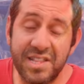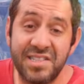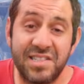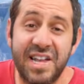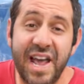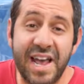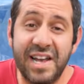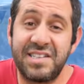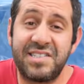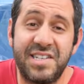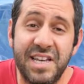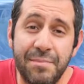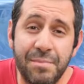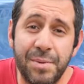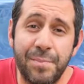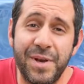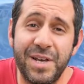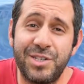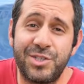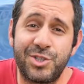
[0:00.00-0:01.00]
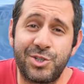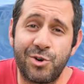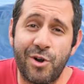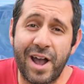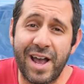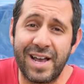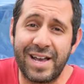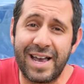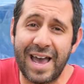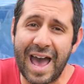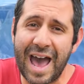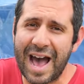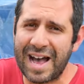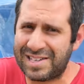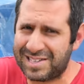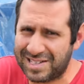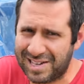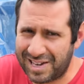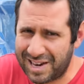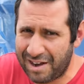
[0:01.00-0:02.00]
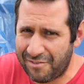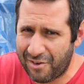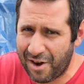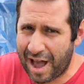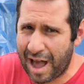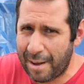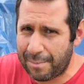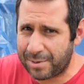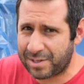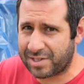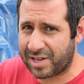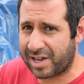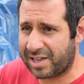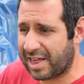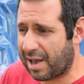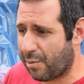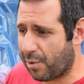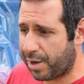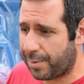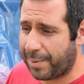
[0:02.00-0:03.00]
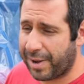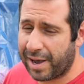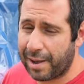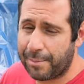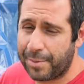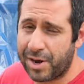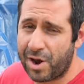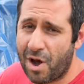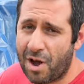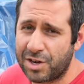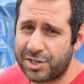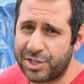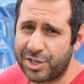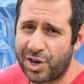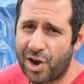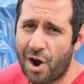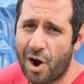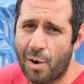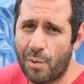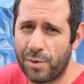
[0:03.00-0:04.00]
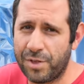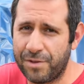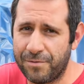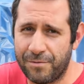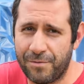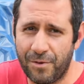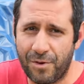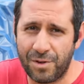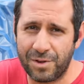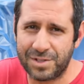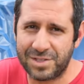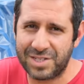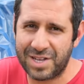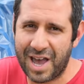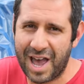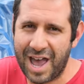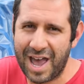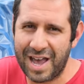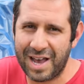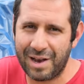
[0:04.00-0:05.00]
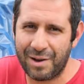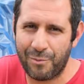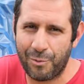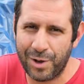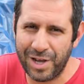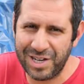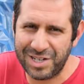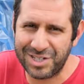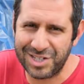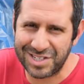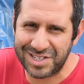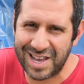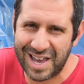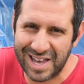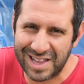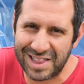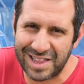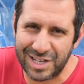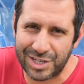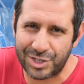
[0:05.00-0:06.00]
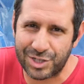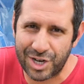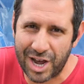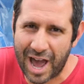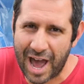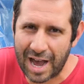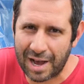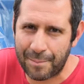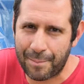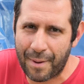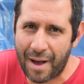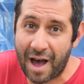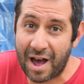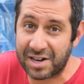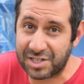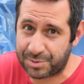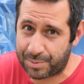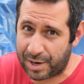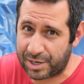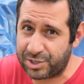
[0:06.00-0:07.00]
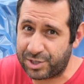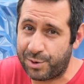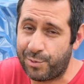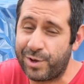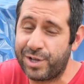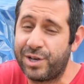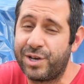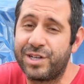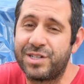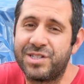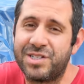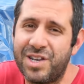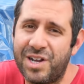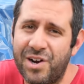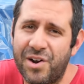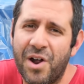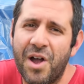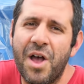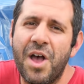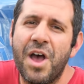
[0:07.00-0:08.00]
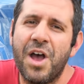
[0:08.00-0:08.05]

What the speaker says: of this tank, seemed to be straight gas, and it never happens like that where you pick up an auction car with a full tank. We just hit the jackpot, especially when you consider